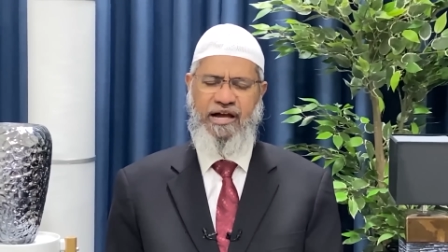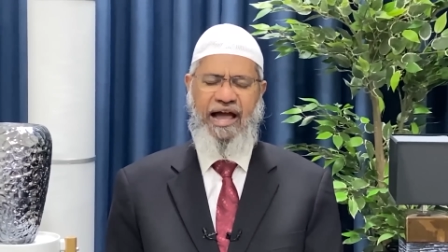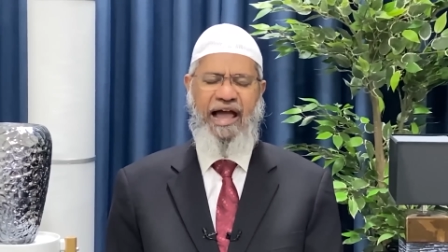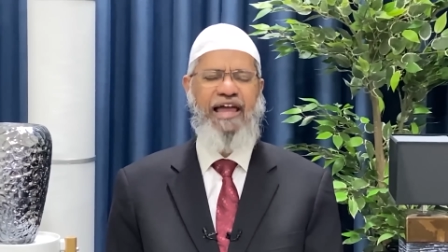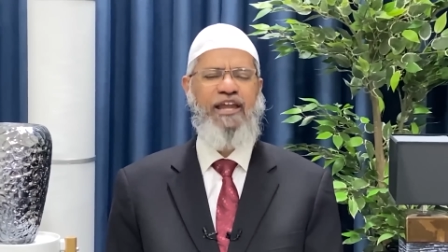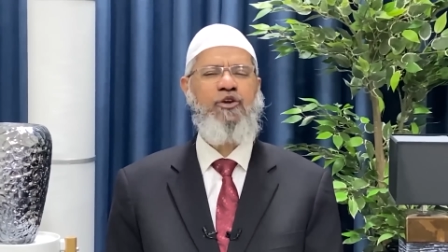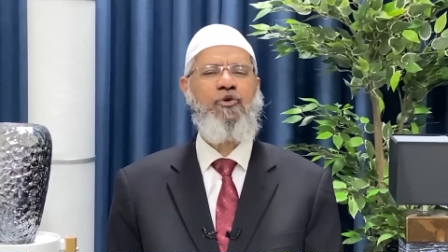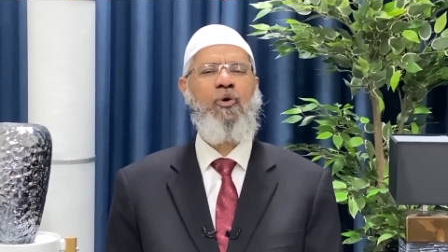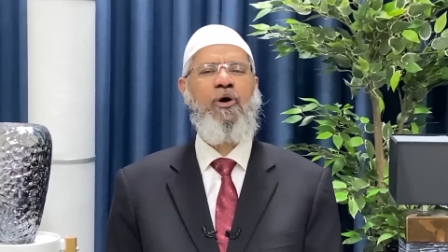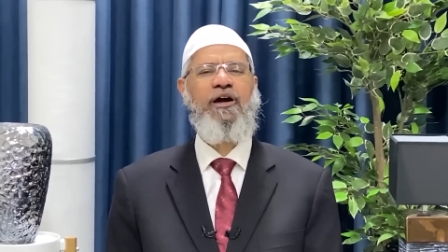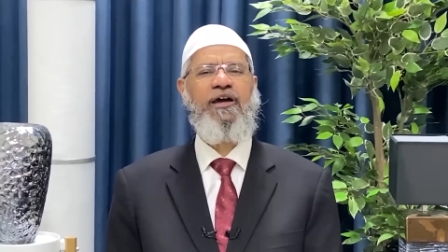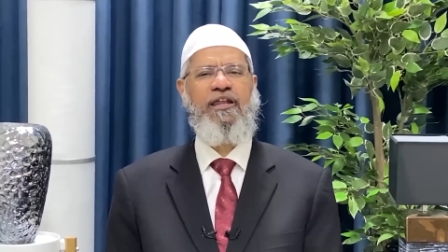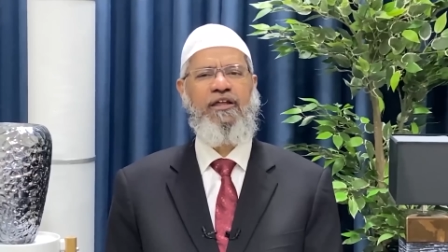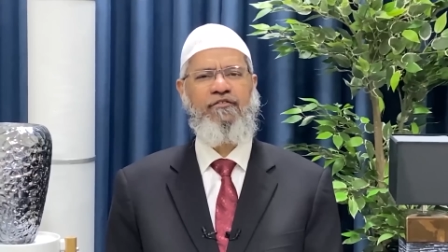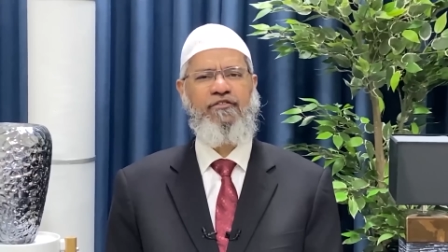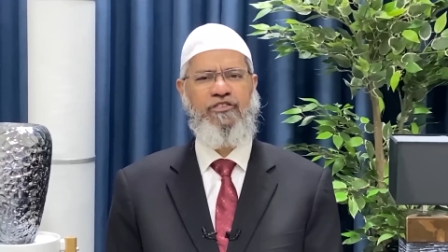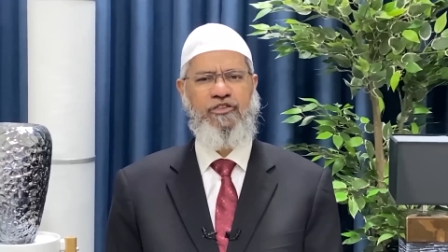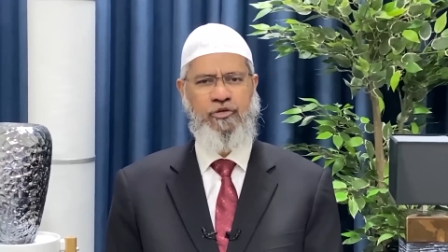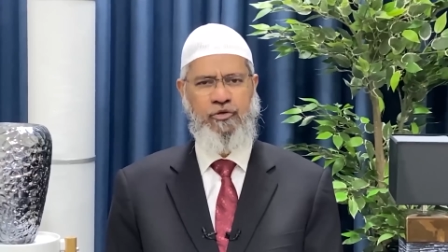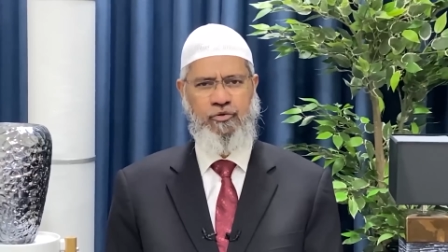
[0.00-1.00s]
I do agree
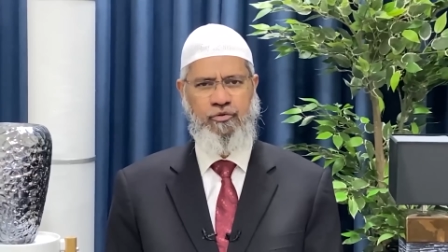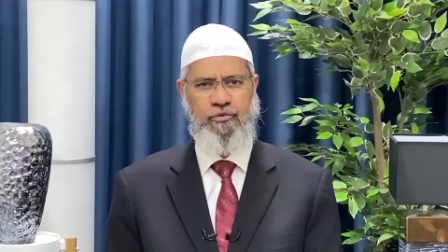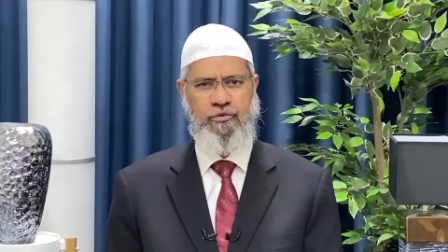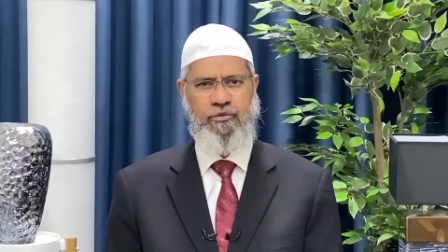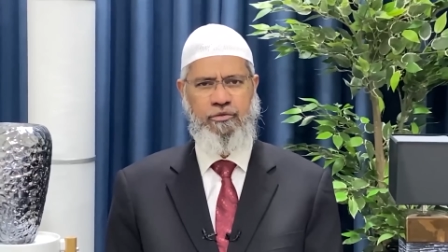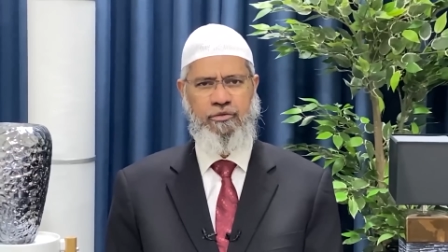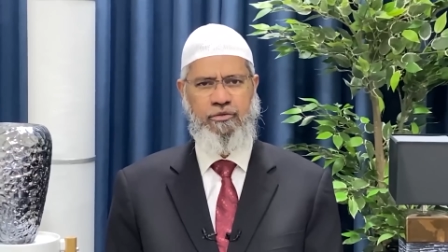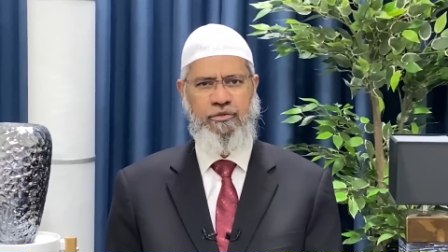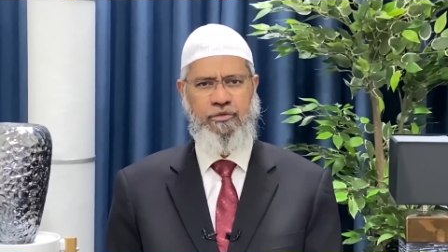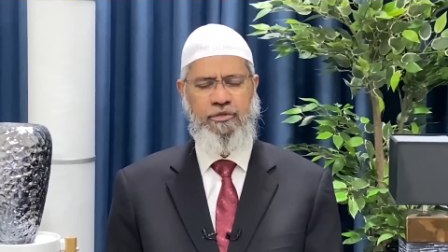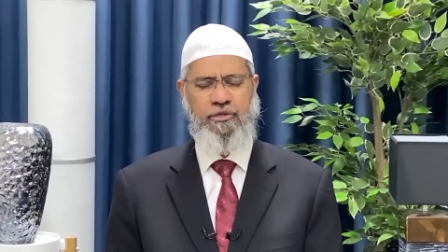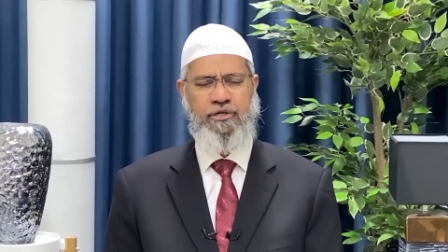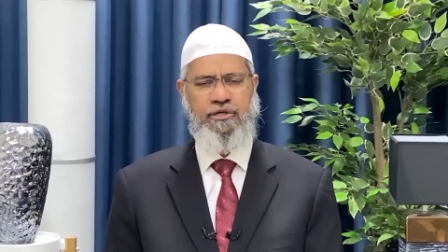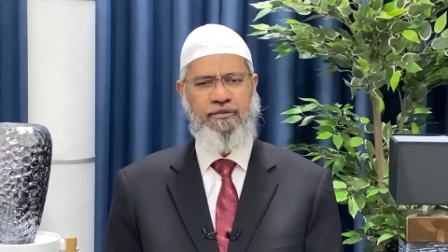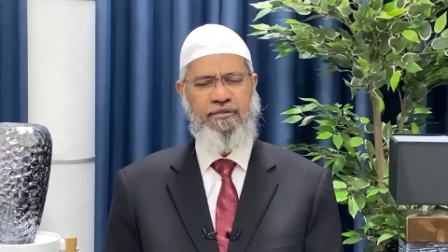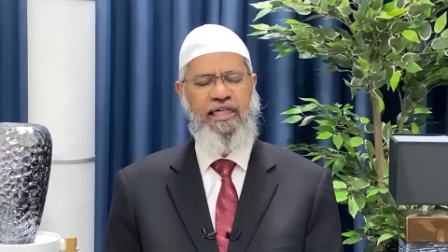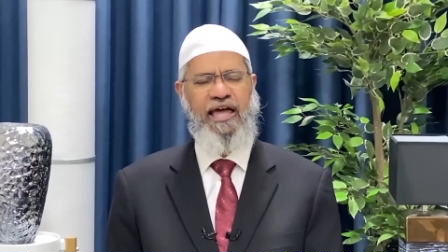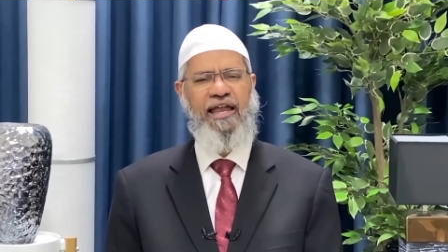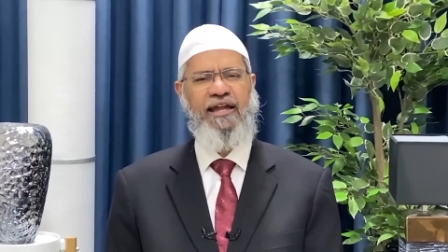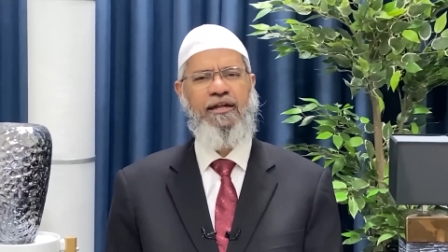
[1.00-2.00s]
with you
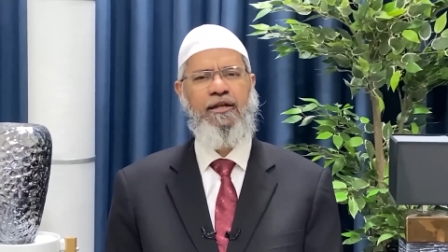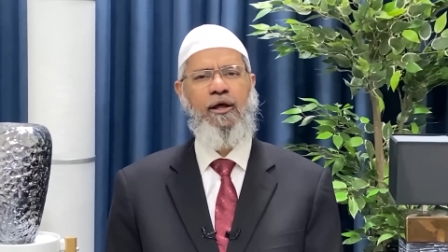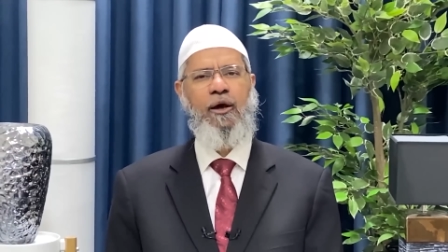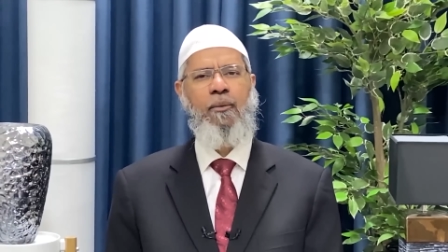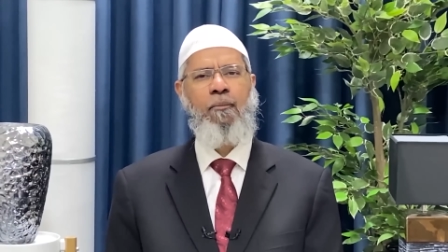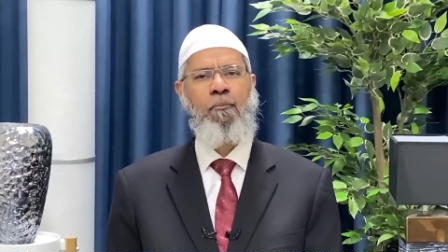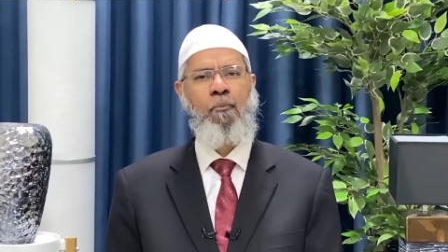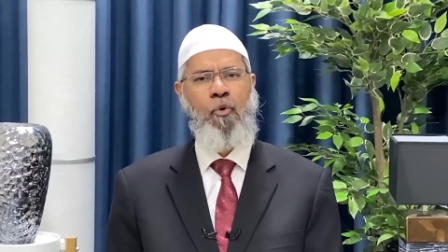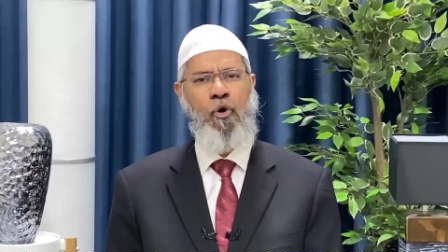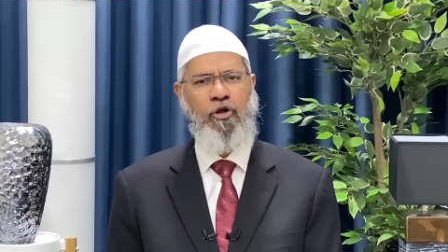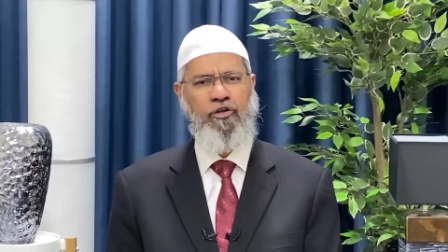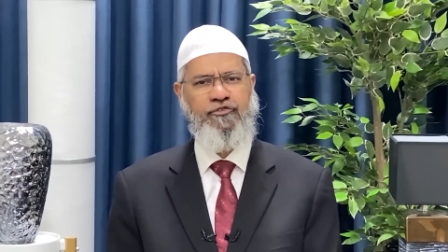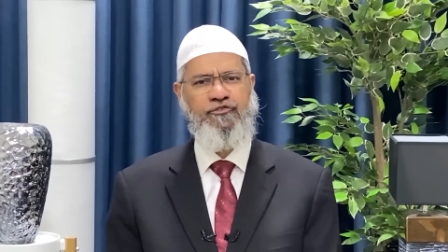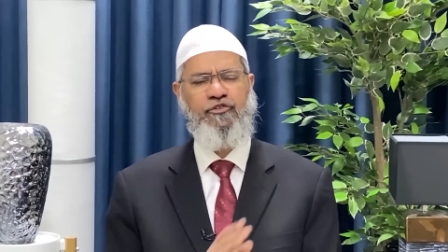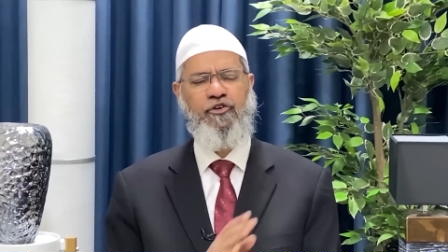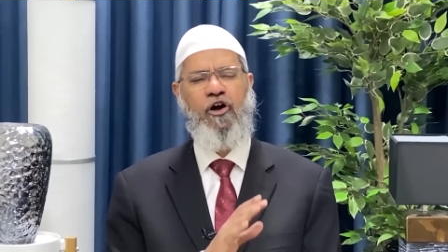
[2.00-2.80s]
that most